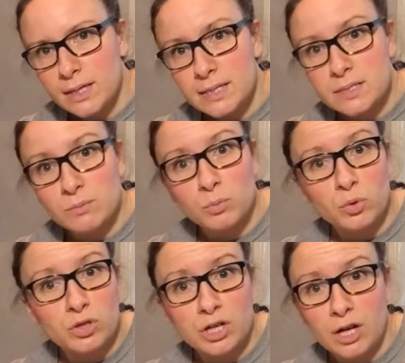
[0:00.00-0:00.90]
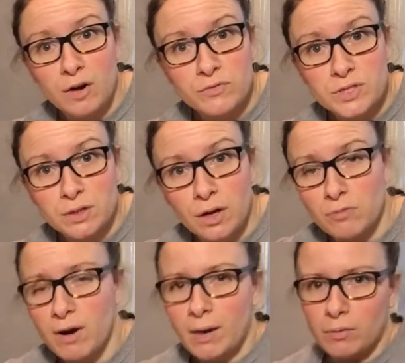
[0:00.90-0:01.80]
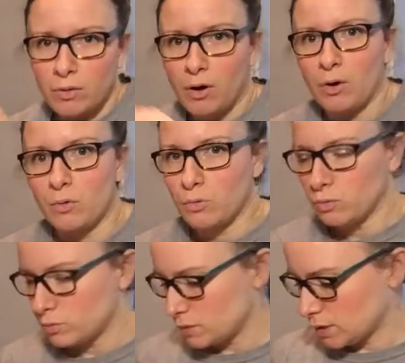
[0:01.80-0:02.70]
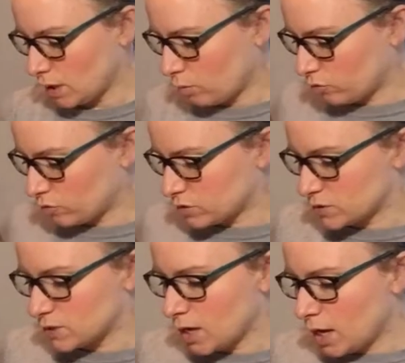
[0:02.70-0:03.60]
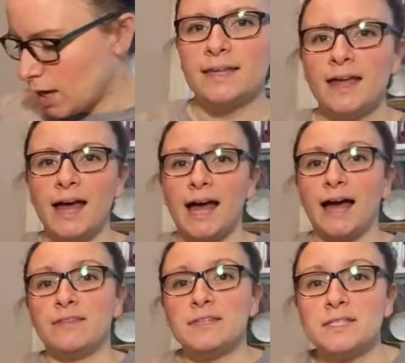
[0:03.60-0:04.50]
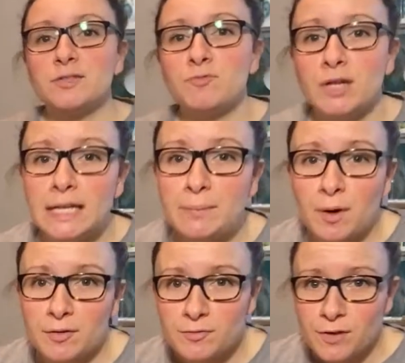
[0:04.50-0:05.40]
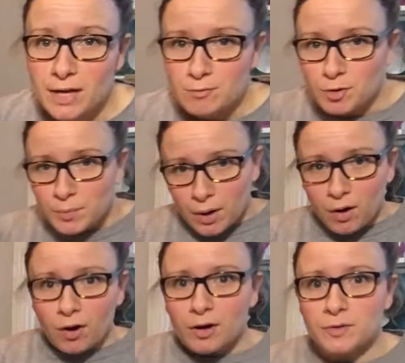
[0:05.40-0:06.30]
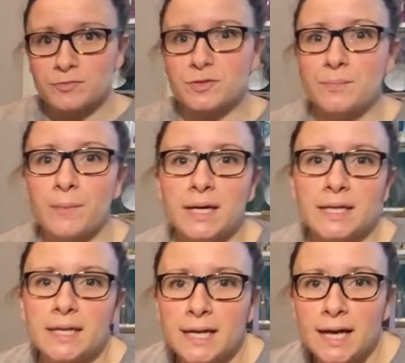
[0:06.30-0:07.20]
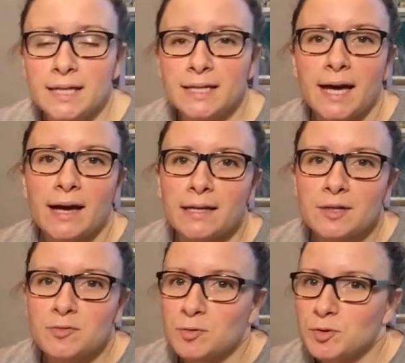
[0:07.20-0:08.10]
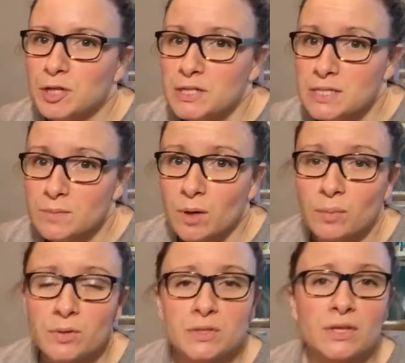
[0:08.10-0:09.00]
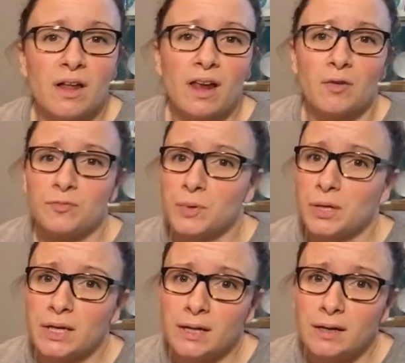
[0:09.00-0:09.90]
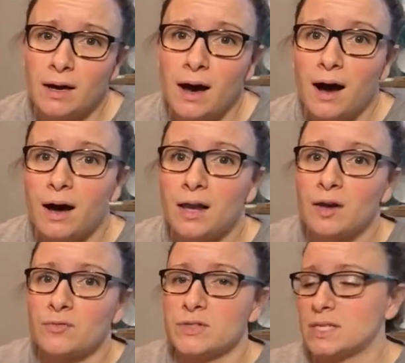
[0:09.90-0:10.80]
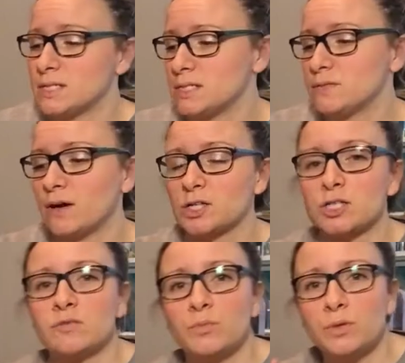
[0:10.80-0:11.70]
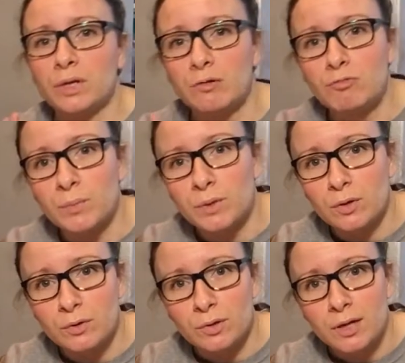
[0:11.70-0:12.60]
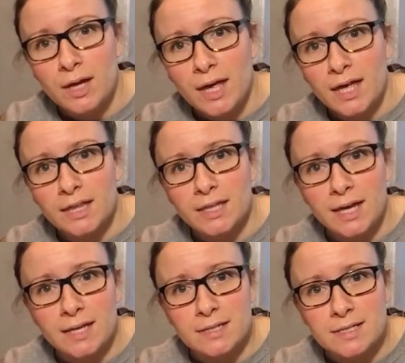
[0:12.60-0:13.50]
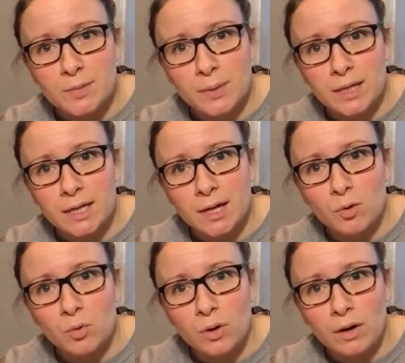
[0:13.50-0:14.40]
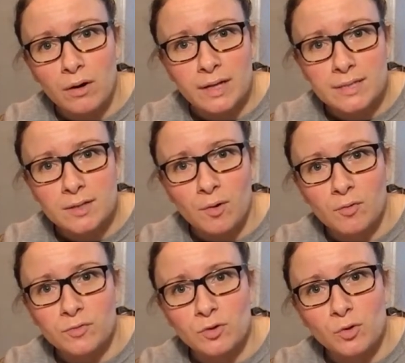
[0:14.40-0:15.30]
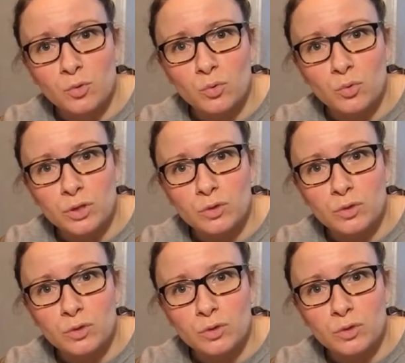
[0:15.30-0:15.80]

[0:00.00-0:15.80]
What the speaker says: is more than enough to go round the whole circumference. And this is really my favourite part of making any cake for a customer because I love the satisfaction of putting a ribbon on at the end and making it all nice after all